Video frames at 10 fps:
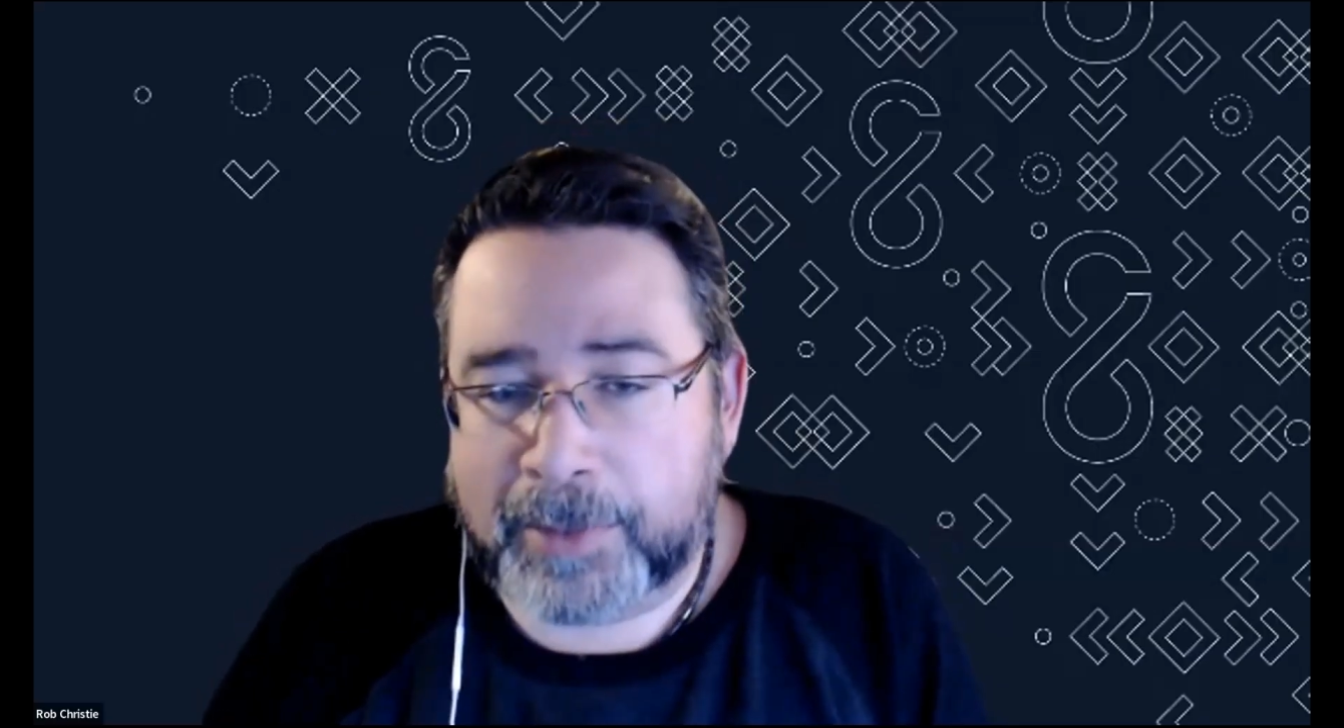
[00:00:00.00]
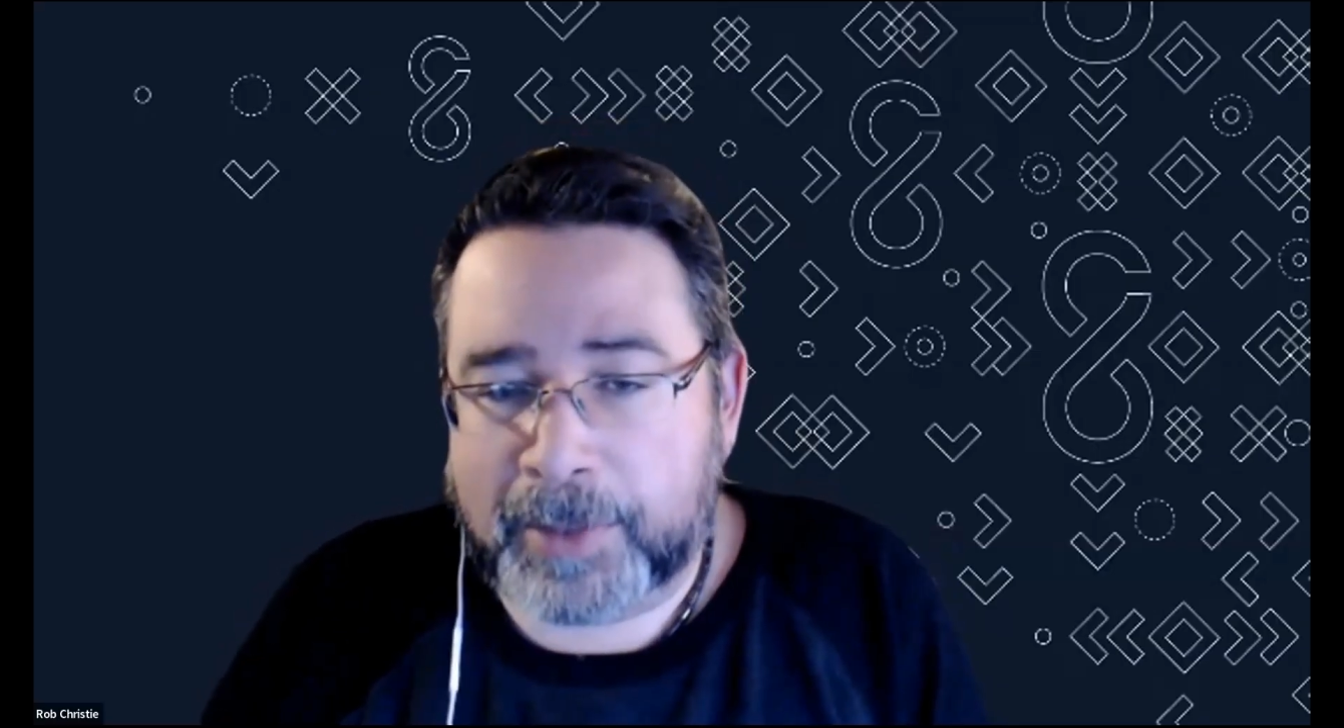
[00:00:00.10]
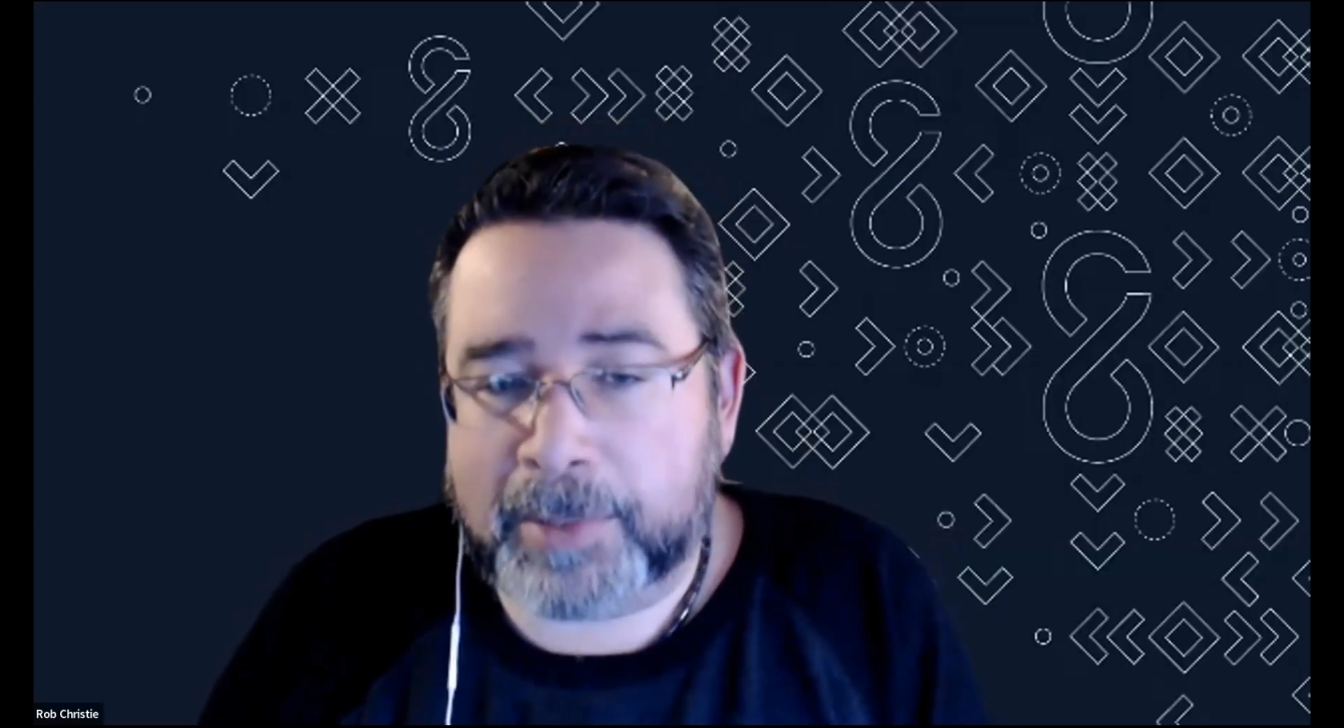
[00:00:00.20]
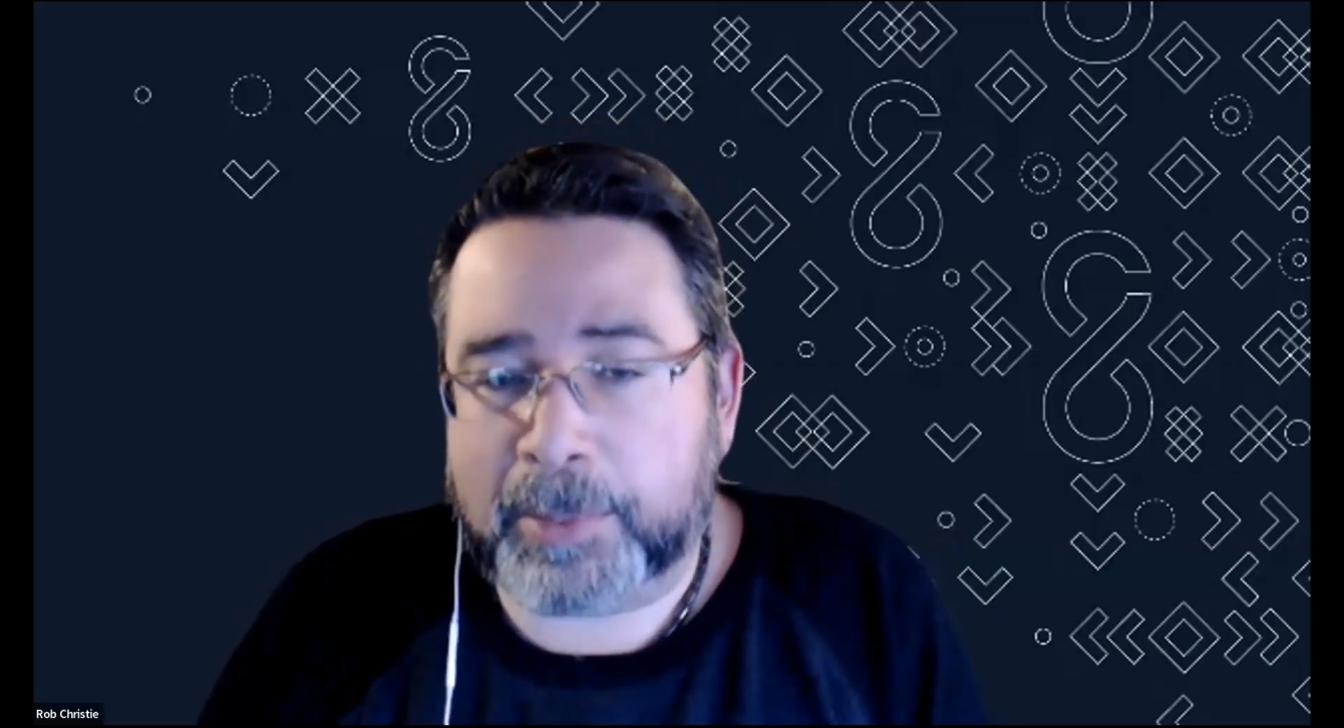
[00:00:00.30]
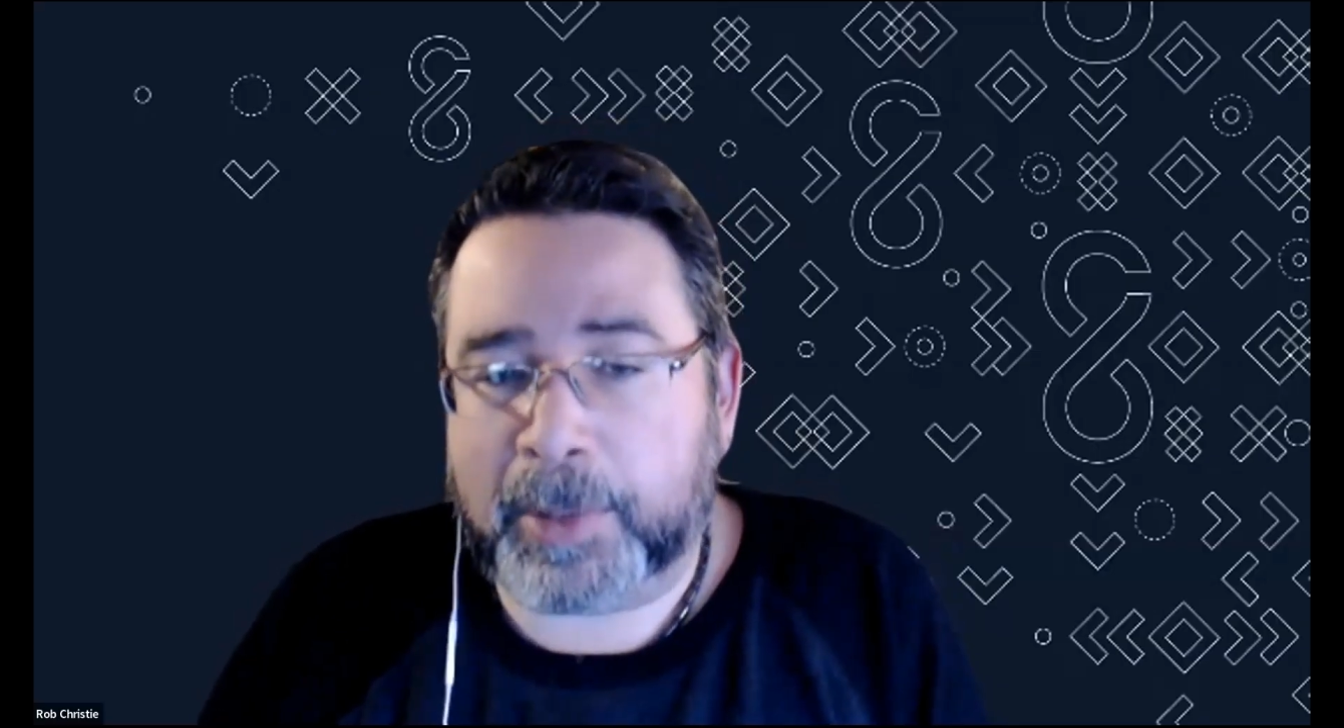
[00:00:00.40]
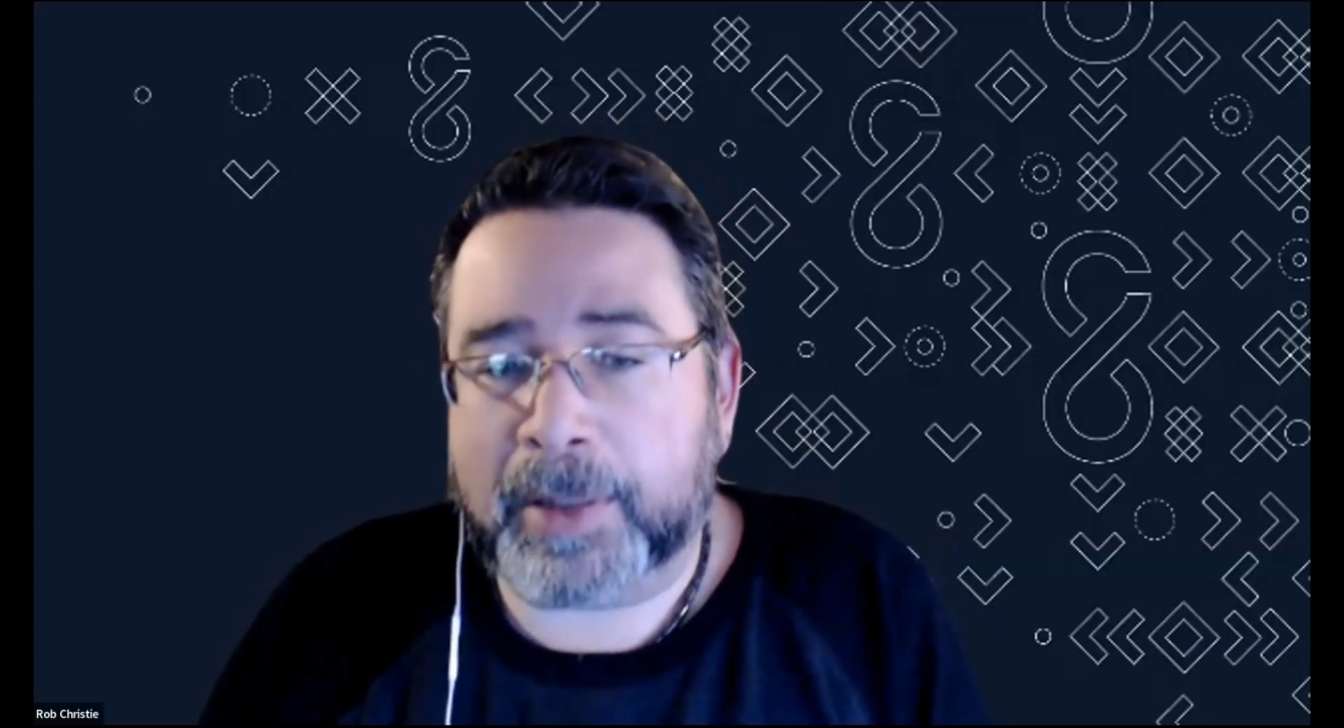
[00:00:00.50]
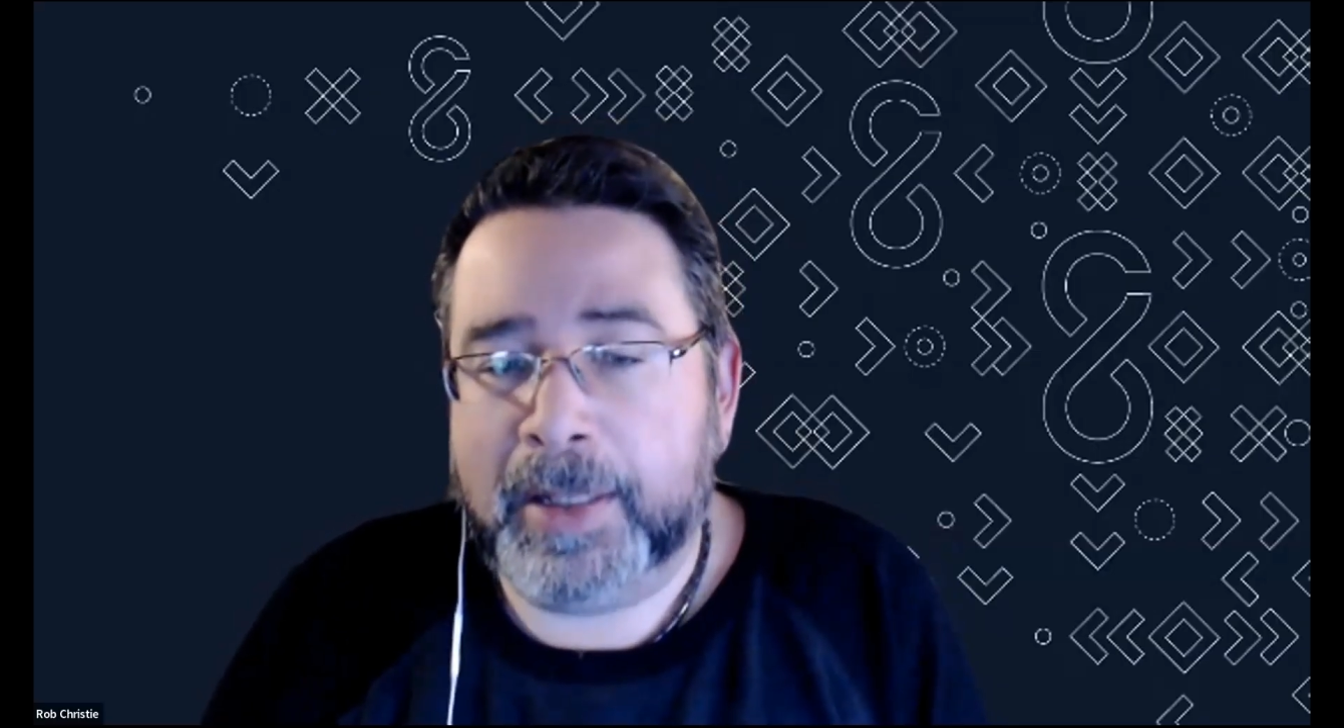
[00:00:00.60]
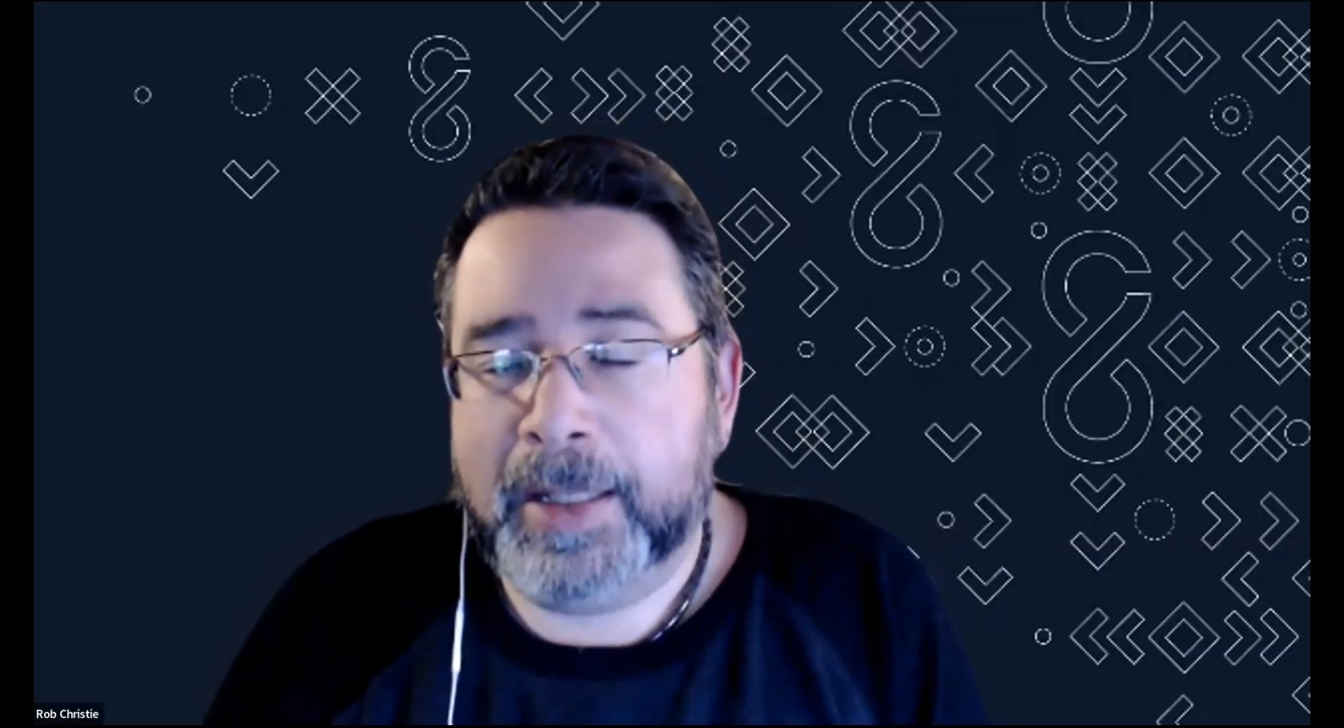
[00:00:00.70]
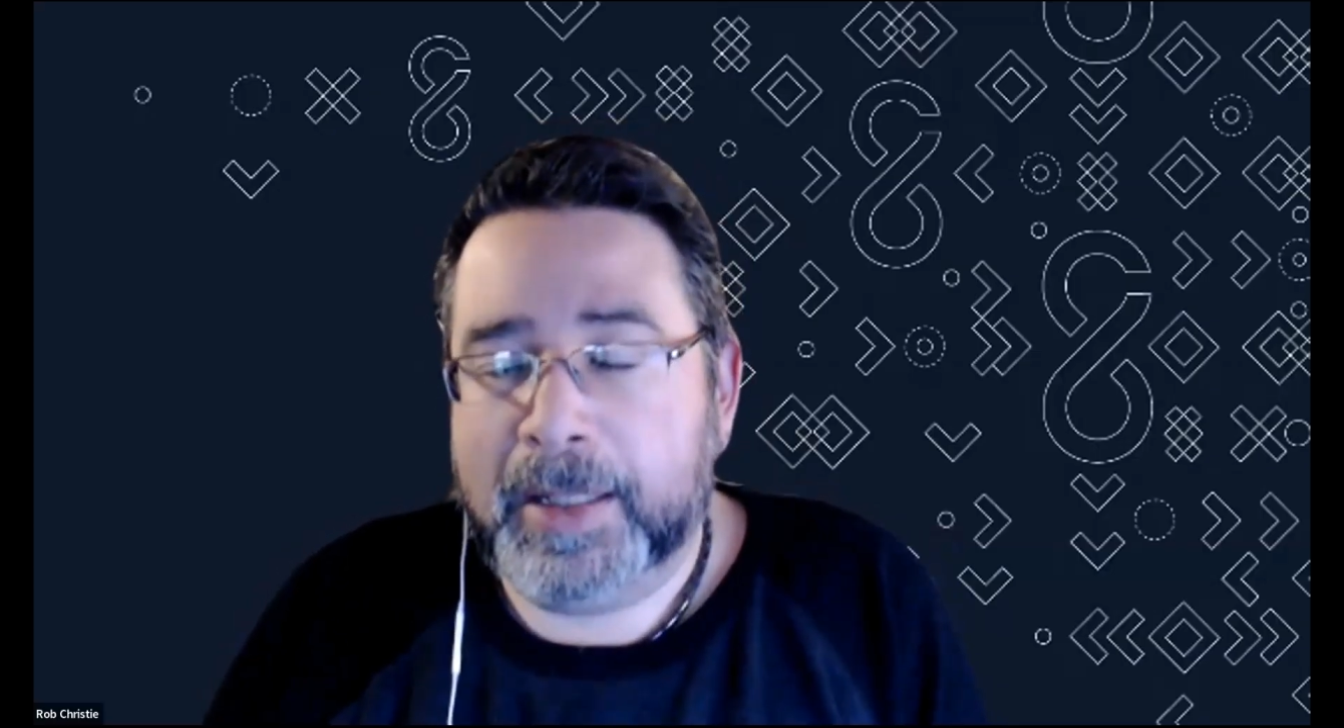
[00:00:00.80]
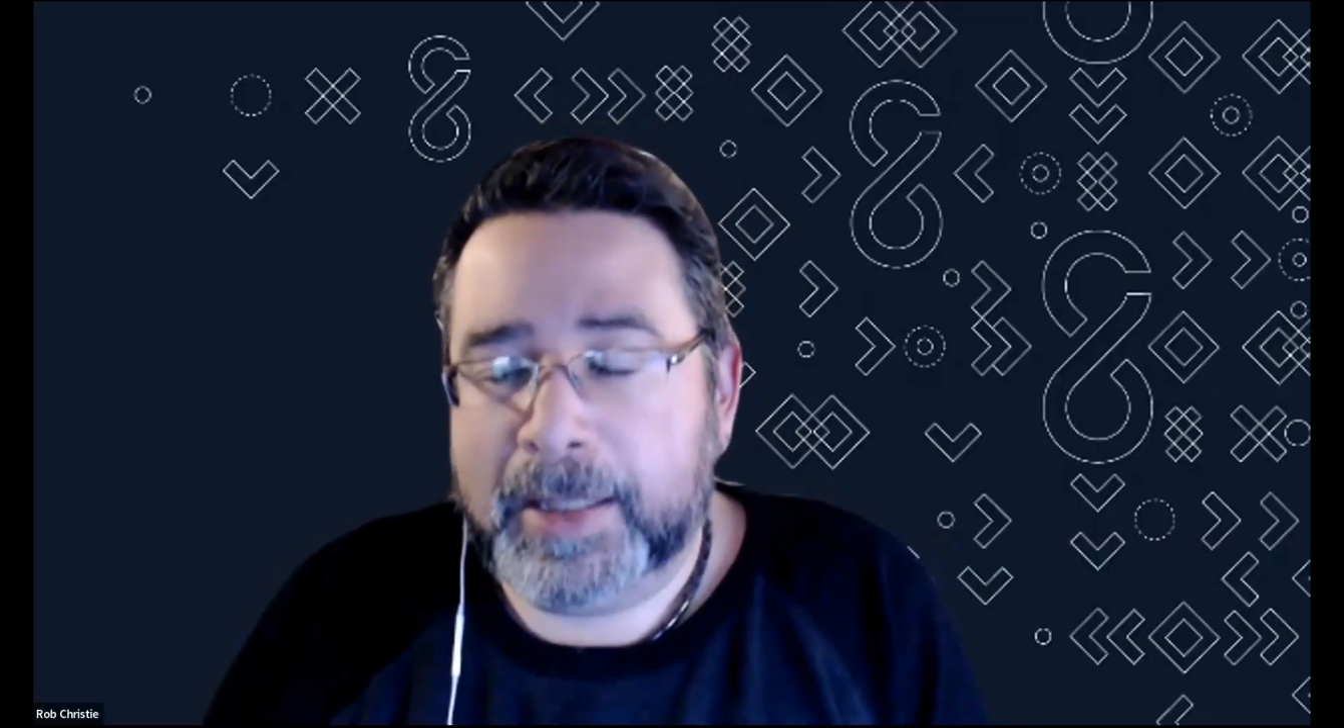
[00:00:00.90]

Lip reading: of it, but